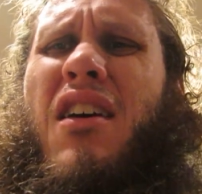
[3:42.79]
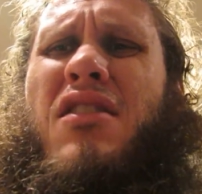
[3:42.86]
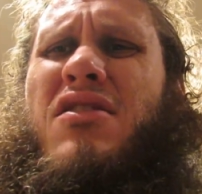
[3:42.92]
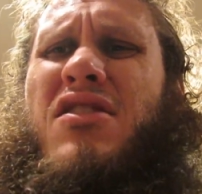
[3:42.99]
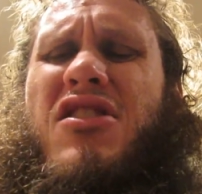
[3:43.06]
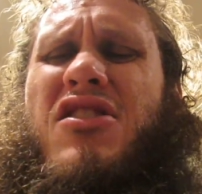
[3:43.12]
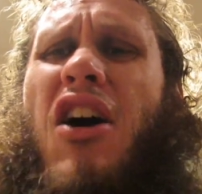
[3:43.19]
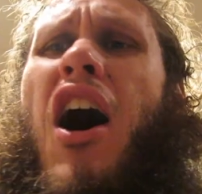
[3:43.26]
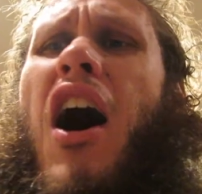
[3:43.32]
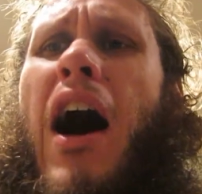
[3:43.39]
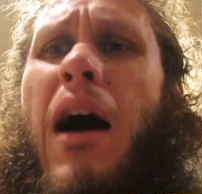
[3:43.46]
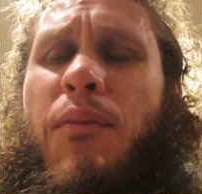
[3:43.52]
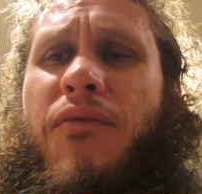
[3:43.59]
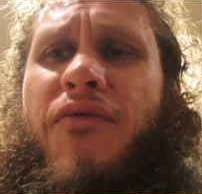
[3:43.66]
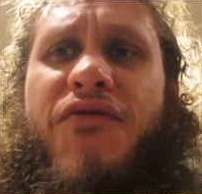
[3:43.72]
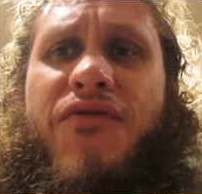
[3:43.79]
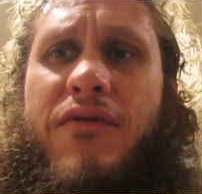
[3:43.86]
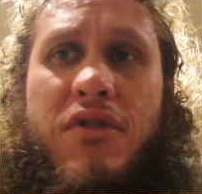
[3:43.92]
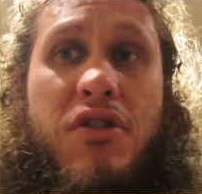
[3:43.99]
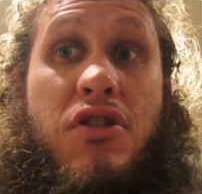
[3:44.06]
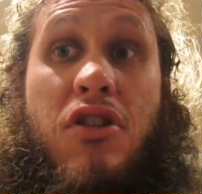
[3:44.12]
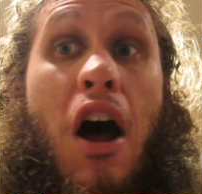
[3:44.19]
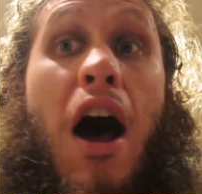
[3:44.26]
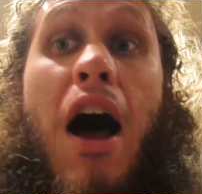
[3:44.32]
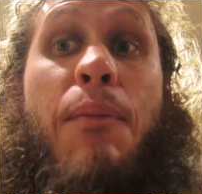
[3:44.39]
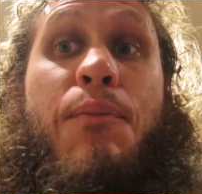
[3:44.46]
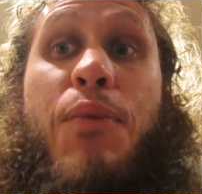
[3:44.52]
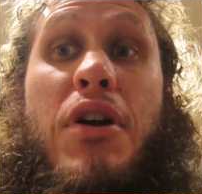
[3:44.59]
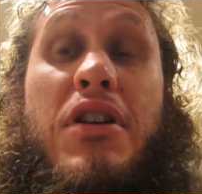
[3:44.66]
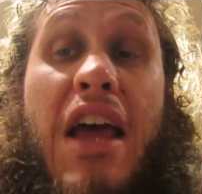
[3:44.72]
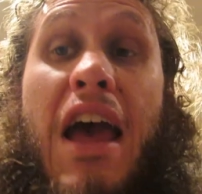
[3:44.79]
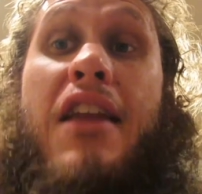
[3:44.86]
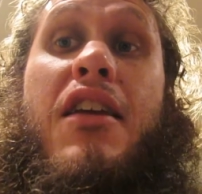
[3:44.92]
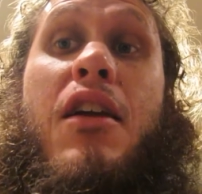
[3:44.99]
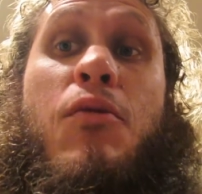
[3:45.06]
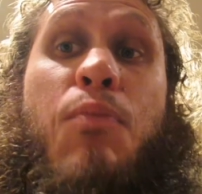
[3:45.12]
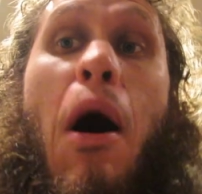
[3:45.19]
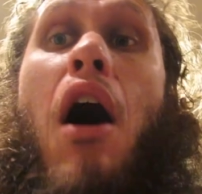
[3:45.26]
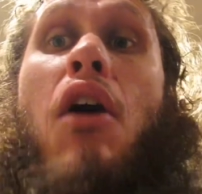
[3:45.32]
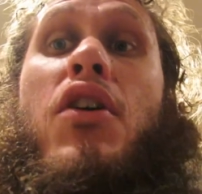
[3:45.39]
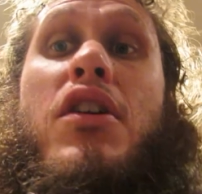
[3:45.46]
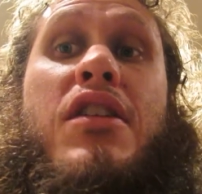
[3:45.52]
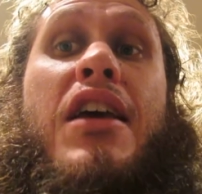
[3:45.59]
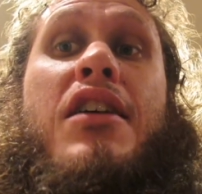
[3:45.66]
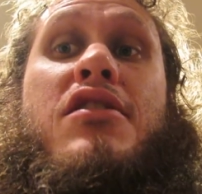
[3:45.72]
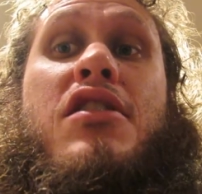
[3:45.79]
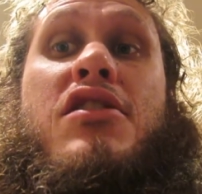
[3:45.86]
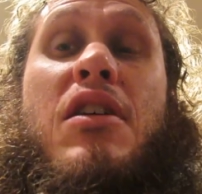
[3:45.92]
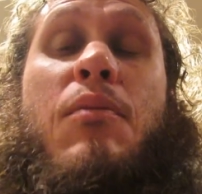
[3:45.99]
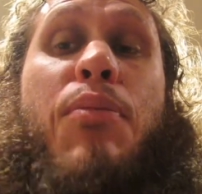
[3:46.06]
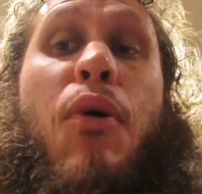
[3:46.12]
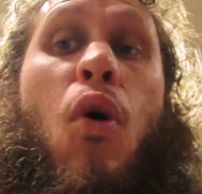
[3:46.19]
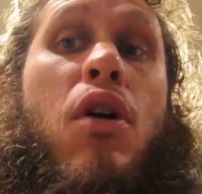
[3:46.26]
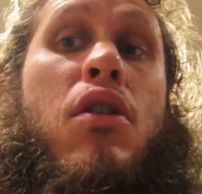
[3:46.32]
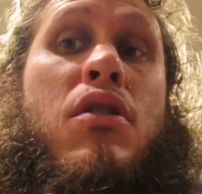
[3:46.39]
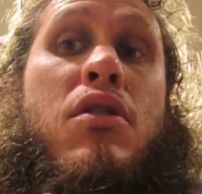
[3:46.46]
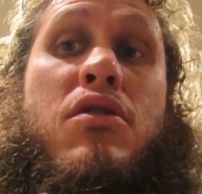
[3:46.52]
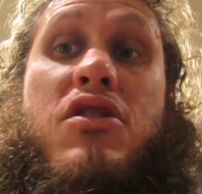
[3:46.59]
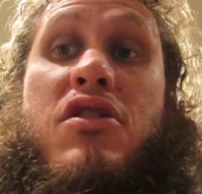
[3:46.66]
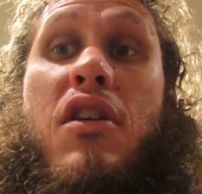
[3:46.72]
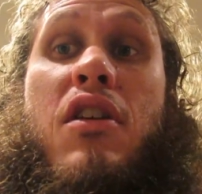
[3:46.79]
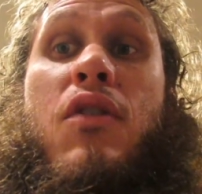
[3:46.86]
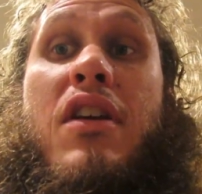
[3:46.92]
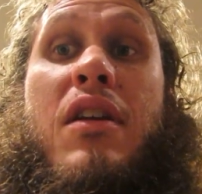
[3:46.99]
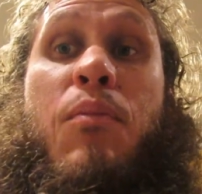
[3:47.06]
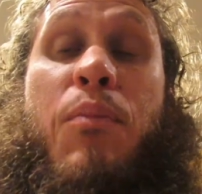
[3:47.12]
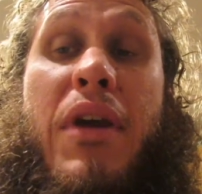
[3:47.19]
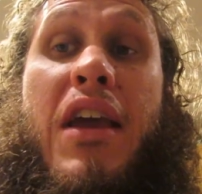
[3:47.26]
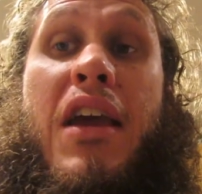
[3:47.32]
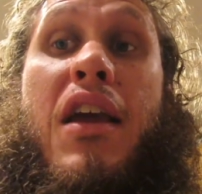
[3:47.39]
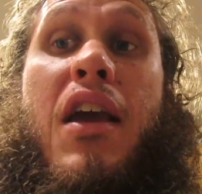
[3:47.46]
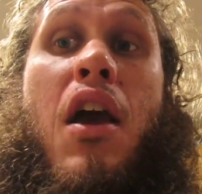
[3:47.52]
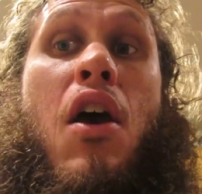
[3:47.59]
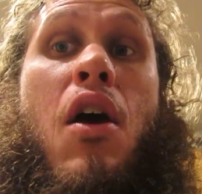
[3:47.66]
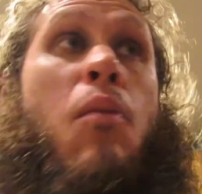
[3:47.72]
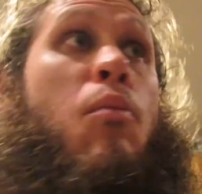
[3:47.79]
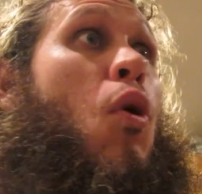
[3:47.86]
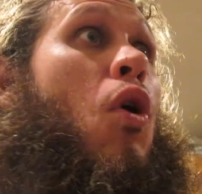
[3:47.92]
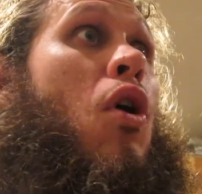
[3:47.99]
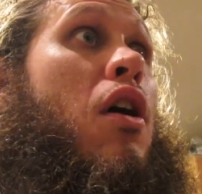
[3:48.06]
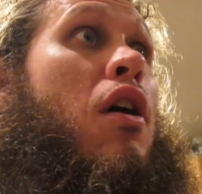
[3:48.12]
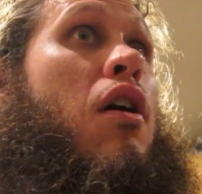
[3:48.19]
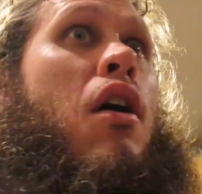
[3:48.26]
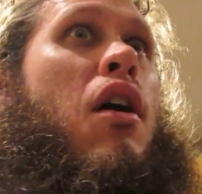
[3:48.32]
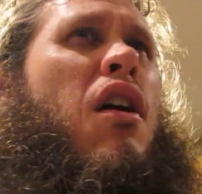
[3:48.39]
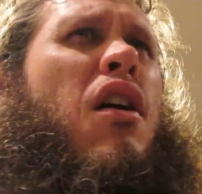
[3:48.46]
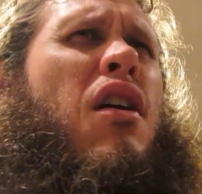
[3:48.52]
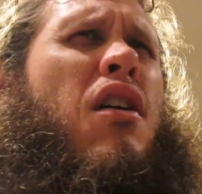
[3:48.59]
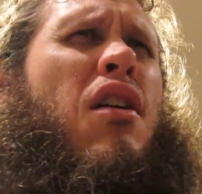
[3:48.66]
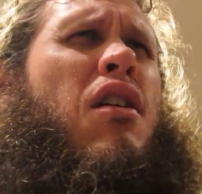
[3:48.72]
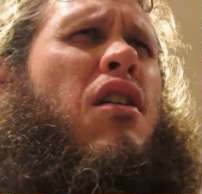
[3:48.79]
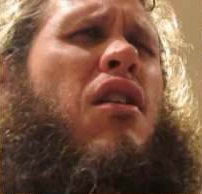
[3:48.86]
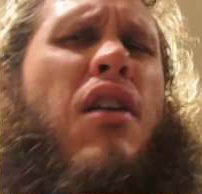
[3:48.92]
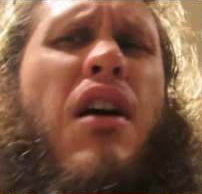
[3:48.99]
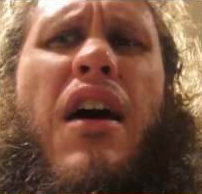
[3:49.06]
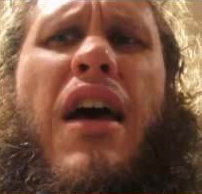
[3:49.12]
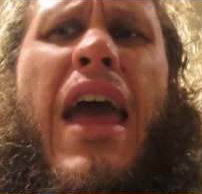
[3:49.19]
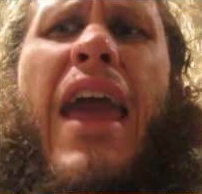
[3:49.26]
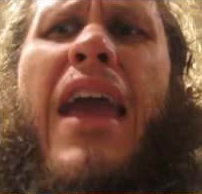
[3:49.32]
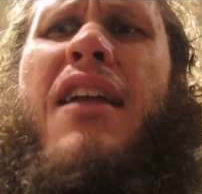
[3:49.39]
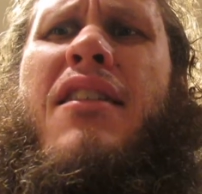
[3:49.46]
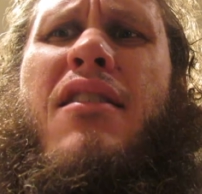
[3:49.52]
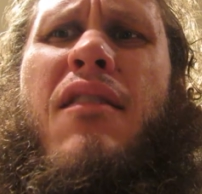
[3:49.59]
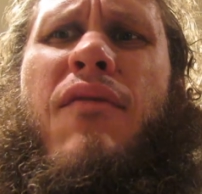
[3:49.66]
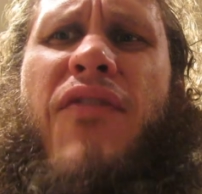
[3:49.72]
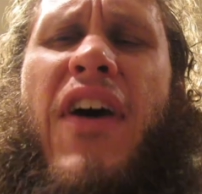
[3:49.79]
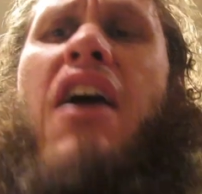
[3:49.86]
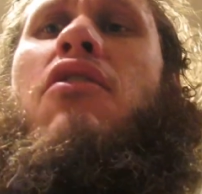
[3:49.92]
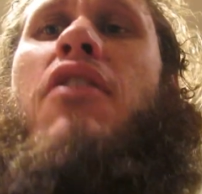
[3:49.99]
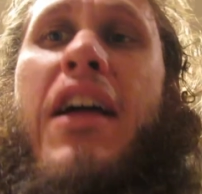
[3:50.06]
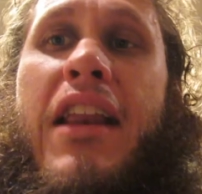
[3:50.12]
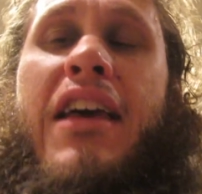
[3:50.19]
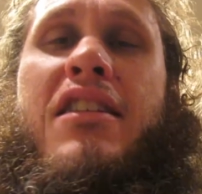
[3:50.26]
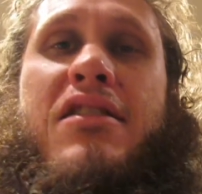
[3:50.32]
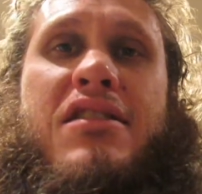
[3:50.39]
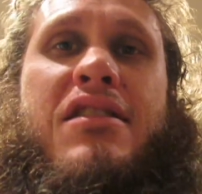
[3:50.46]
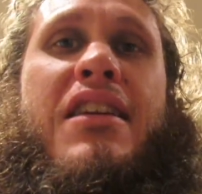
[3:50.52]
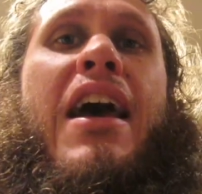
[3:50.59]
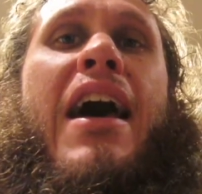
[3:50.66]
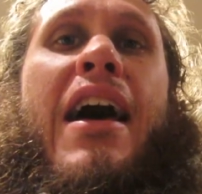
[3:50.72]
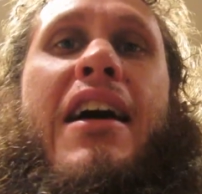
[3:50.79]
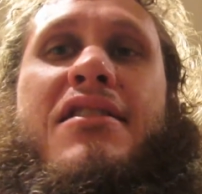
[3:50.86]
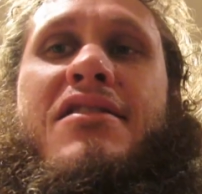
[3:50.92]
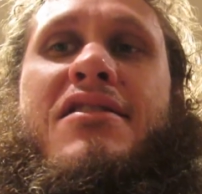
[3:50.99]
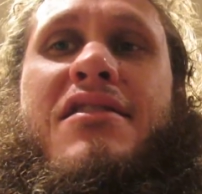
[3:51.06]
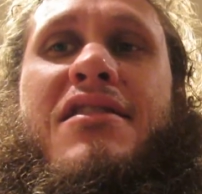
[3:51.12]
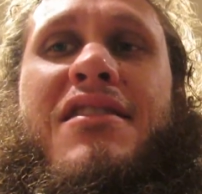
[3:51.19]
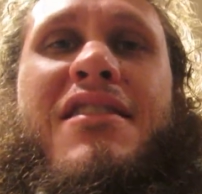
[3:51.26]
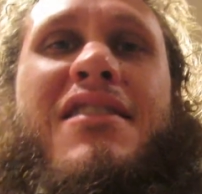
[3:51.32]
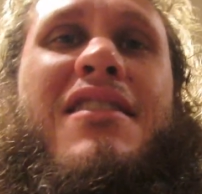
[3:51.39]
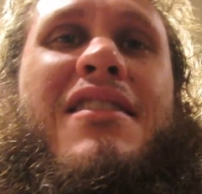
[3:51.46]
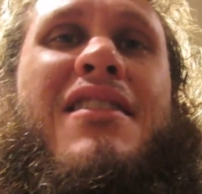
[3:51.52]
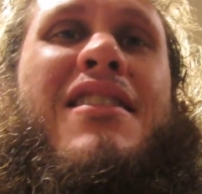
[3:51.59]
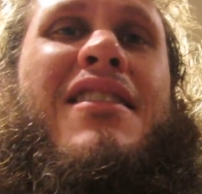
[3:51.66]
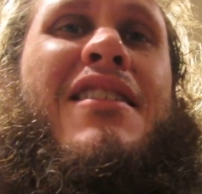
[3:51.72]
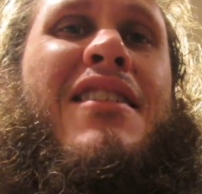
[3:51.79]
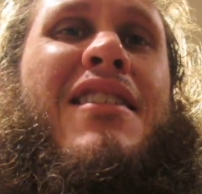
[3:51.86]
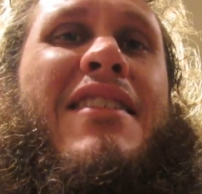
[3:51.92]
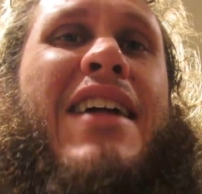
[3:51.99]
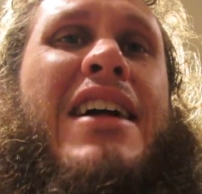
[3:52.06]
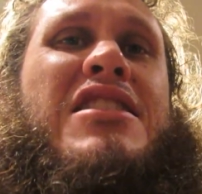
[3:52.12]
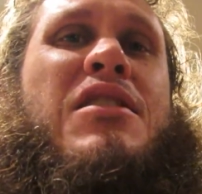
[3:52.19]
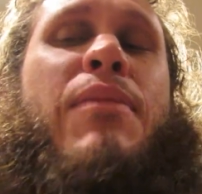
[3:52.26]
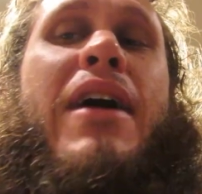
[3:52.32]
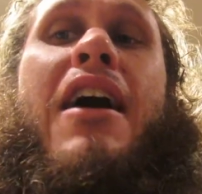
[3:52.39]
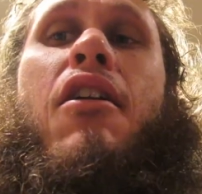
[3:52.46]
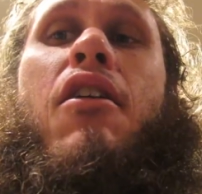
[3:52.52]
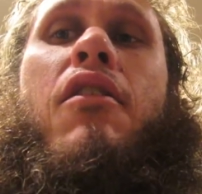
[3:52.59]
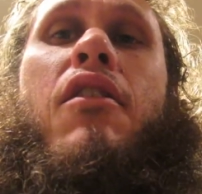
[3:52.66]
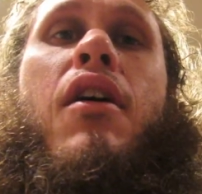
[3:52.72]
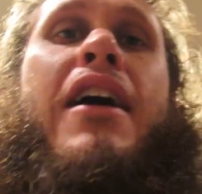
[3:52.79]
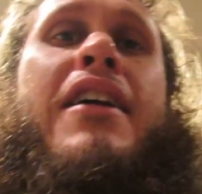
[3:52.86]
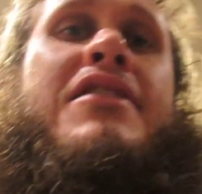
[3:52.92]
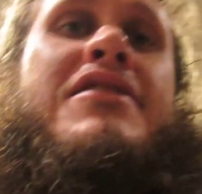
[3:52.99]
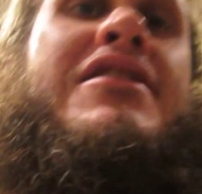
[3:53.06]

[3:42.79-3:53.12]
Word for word: stop. Stop pretending politics is important so you can be more villainous. villainous, yes. That's about all that I can